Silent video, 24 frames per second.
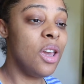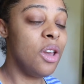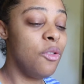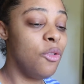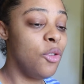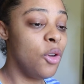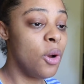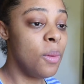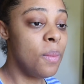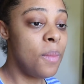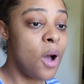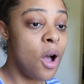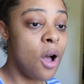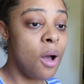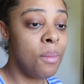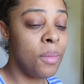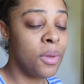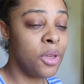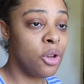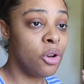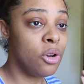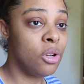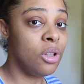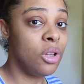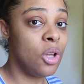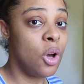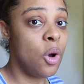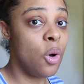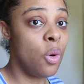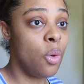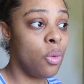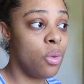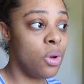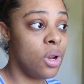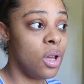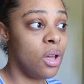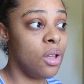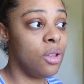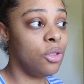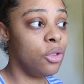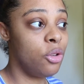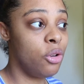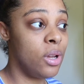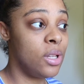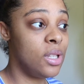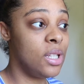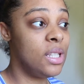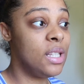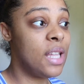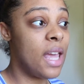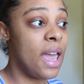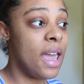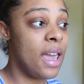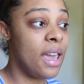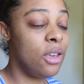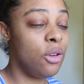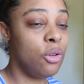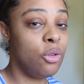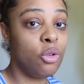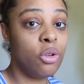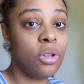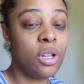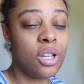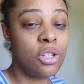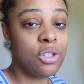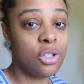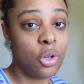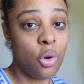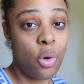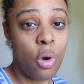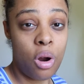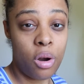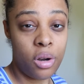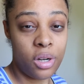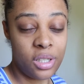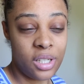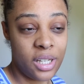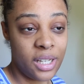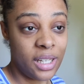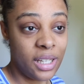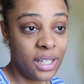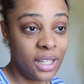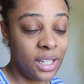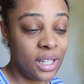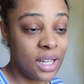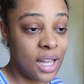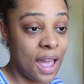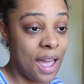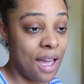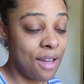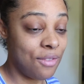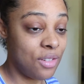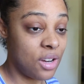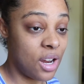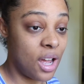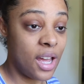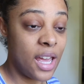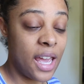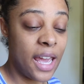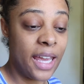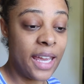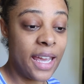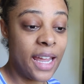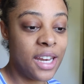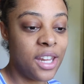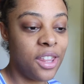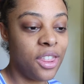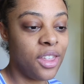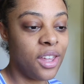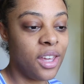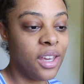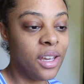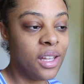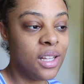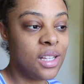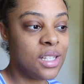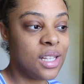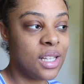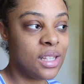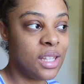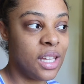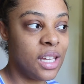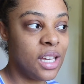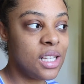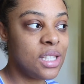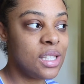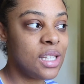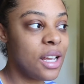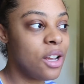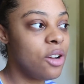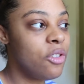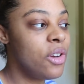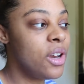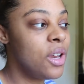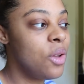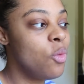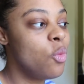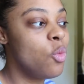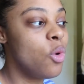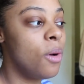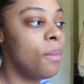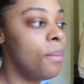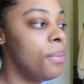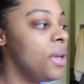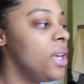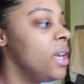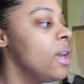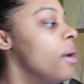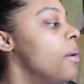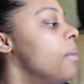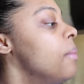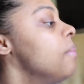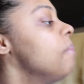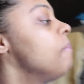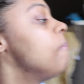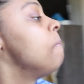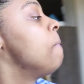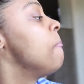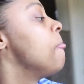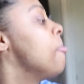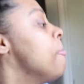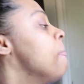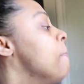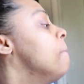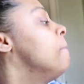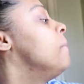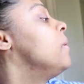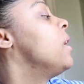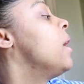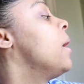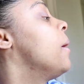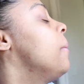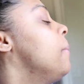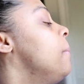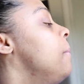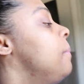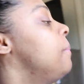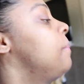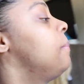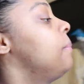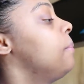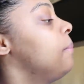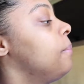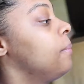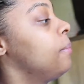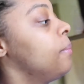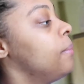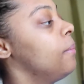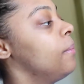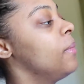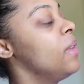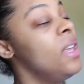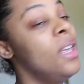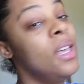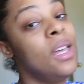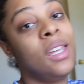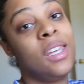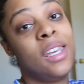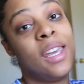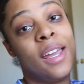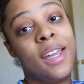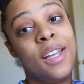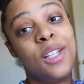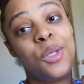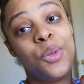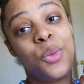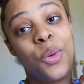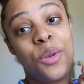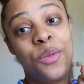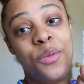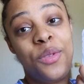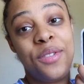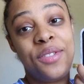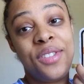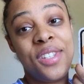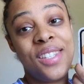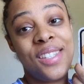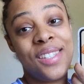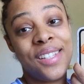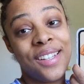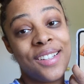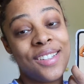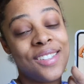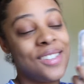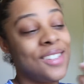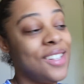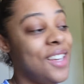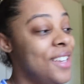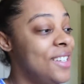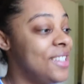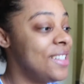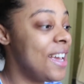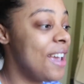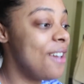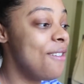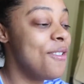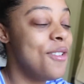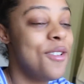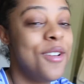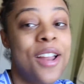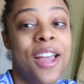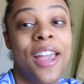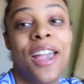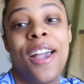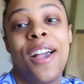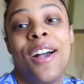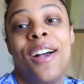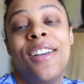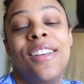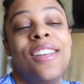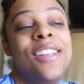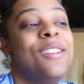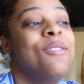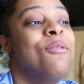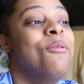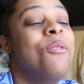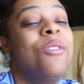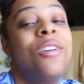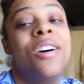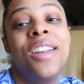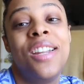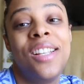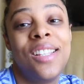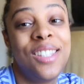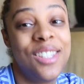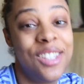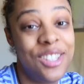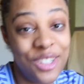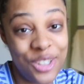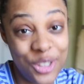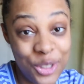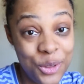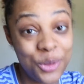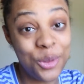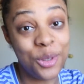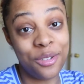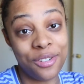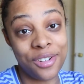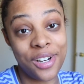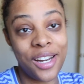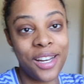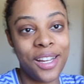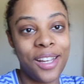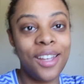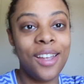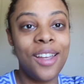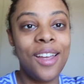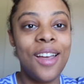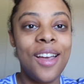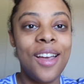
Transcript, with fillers: if you're a mom and you're alone throughout the day, you know that it's so hard to eat. I have not ate anything. It's I think it's like already one p m Yeah. Yeah, it's one fifty-six. It's not even like one. It's two already.